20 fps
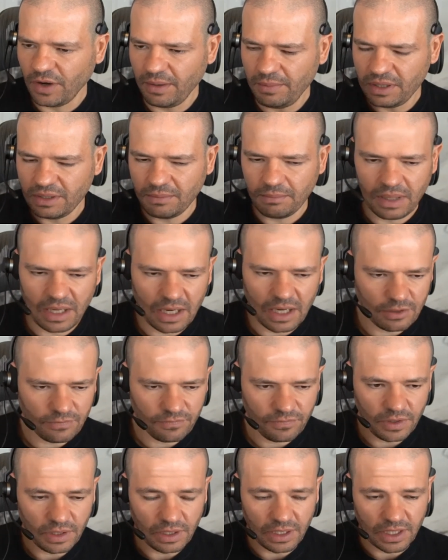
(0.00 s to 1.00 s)
the market
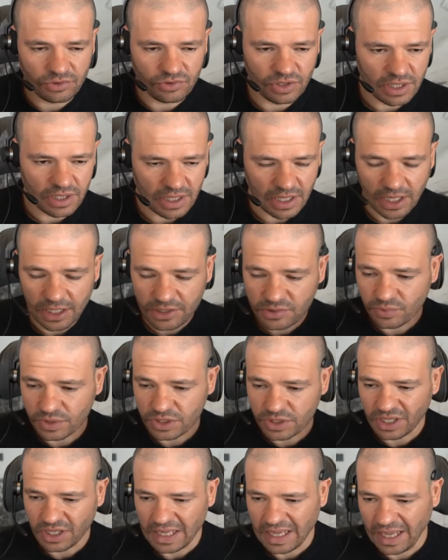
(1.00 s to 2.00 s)
for electric cars,
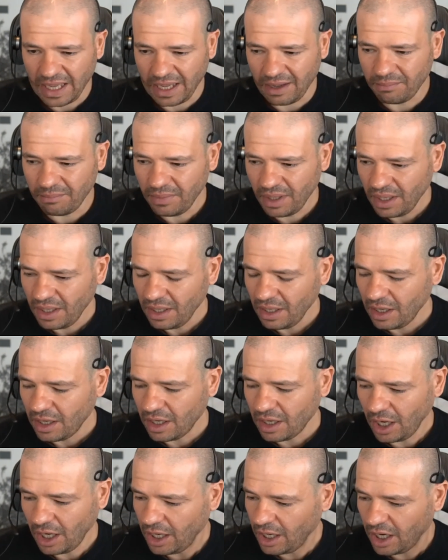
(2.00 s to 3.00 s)
which I am,
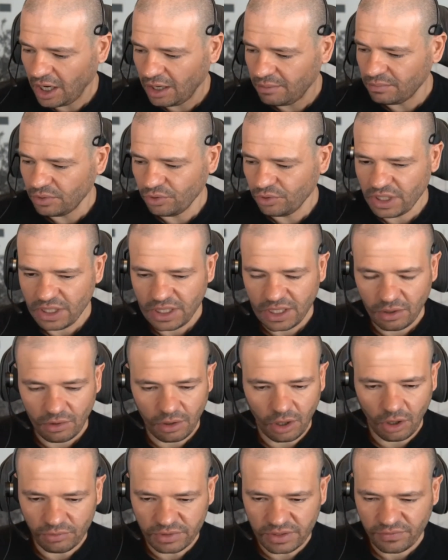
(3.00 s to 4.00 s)
I'm looking at
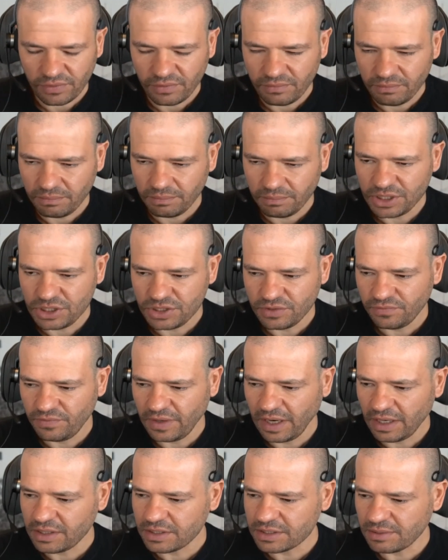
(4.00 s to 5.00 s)
a whole different bunch of
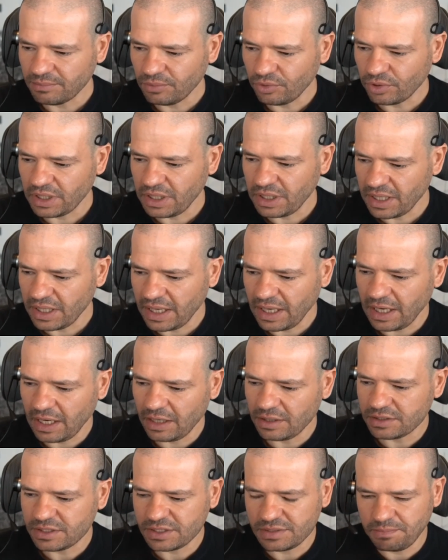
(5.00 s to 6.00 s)
factors. I'm looking
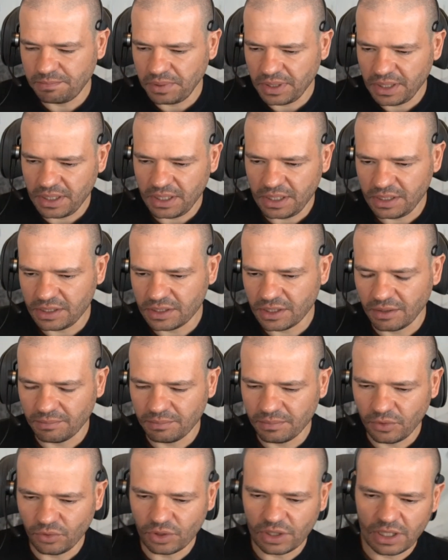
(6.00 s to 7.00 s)
at speed.
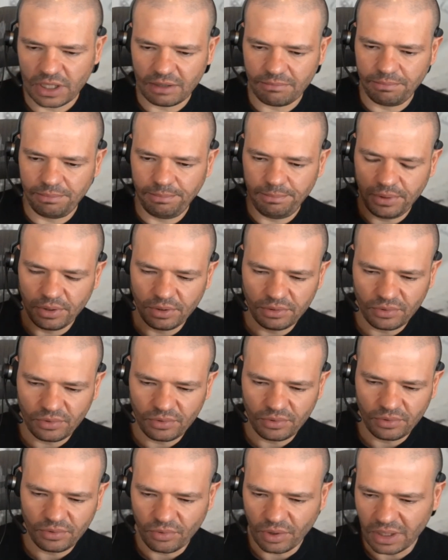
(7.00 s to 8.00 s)
I'm looking at build
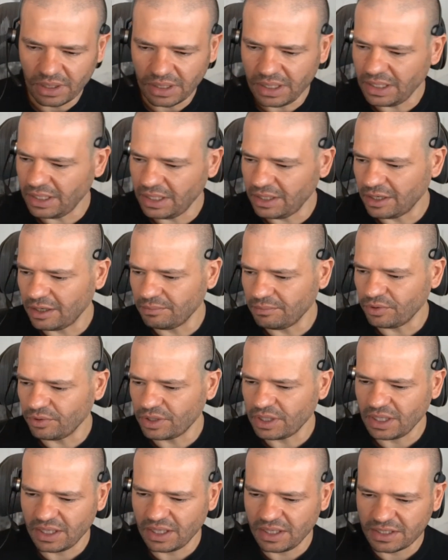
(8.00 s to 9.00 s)
quality. I'm
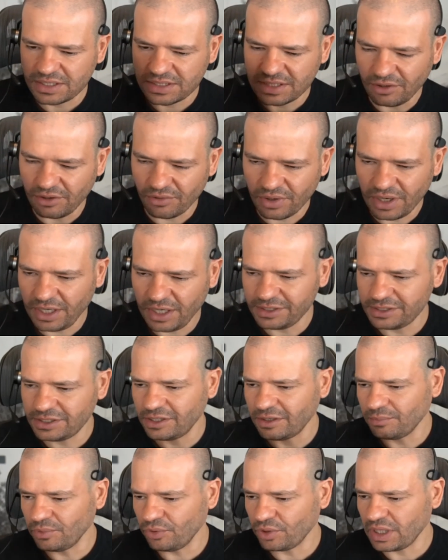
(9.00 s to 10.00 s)
looking at acceleration.
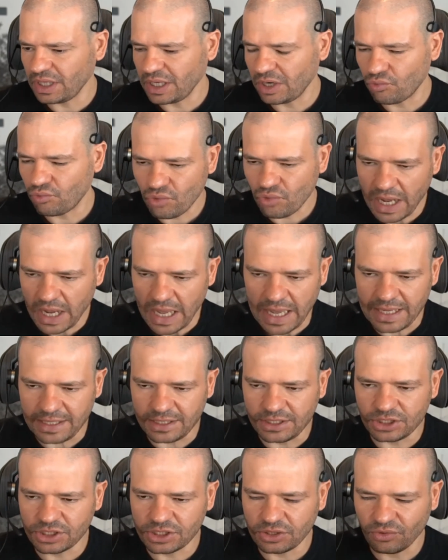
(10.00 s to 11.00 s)
I'm looking at
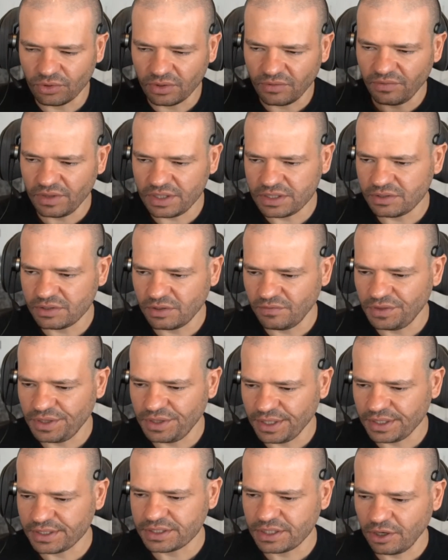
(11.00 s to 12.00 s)
range and all of this sort of
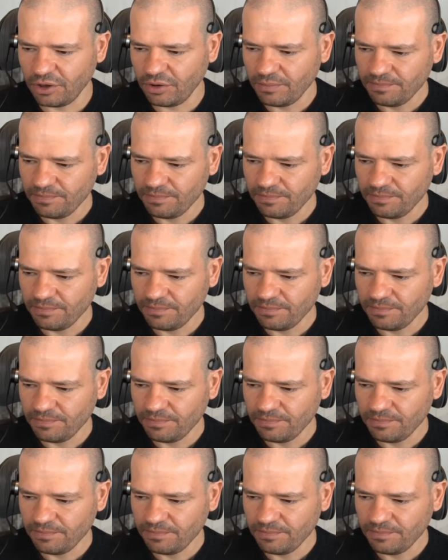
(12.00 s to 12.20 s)
thing. So